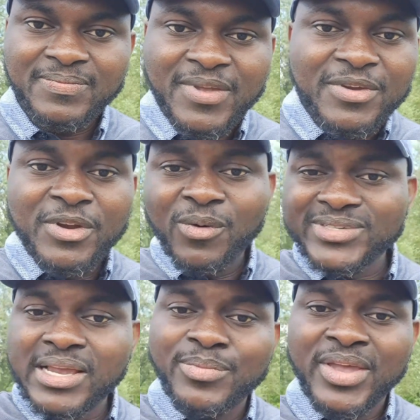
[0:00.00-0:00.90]
You know what
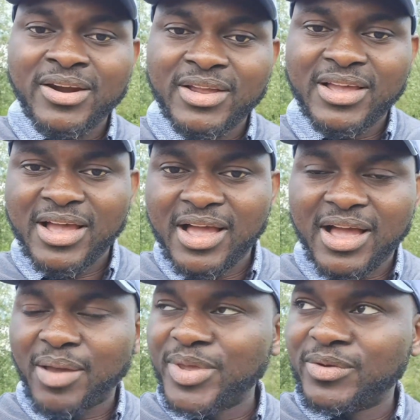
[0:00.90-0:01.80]
Saudi
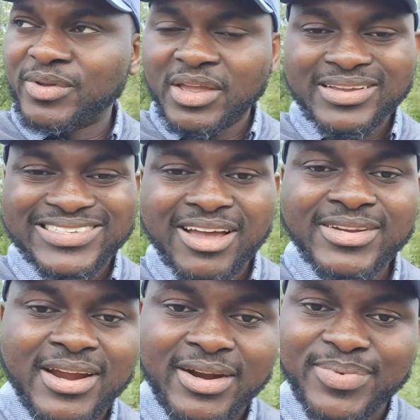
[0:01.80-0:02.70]

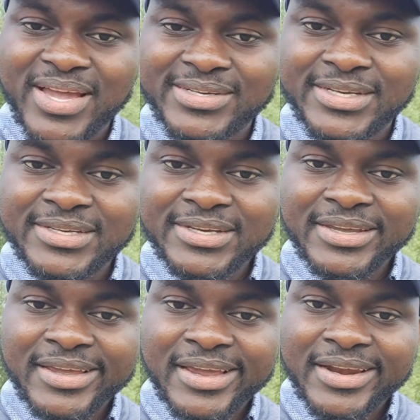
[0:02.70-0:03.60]
Arabia did?
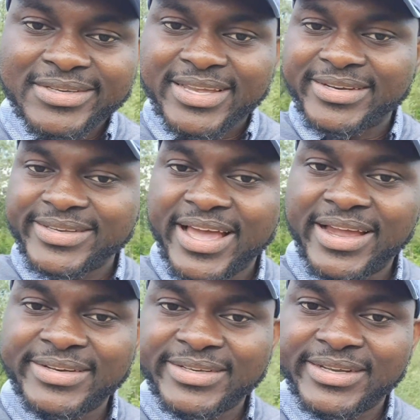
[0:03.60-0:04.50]
They said
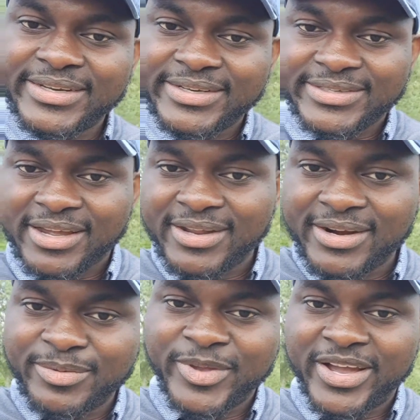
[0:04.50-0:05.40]
the Saudi
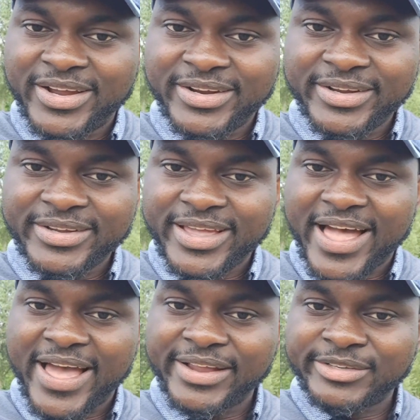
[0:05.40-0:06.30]
Arabia
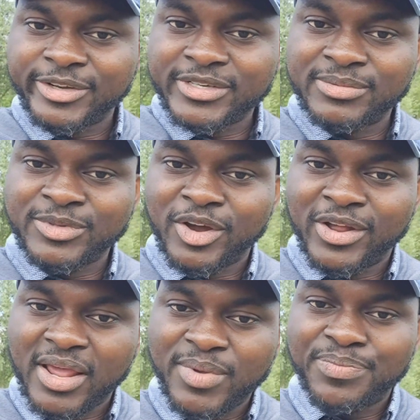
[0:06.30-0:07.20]
guy told him, oh,
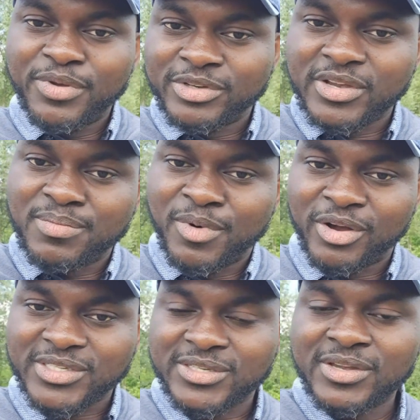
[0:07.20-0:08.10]
let me build some
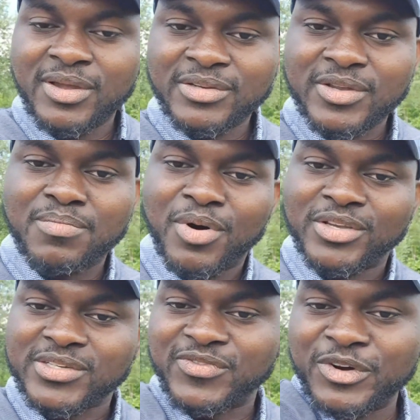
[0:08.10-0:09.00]
mosque
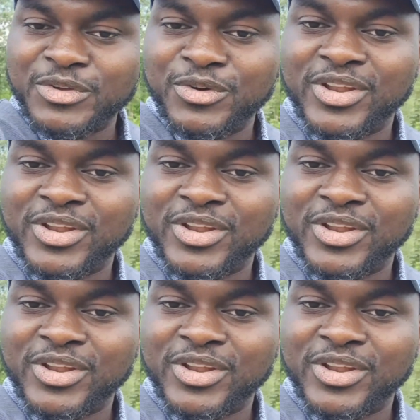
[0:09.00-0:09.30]
for you.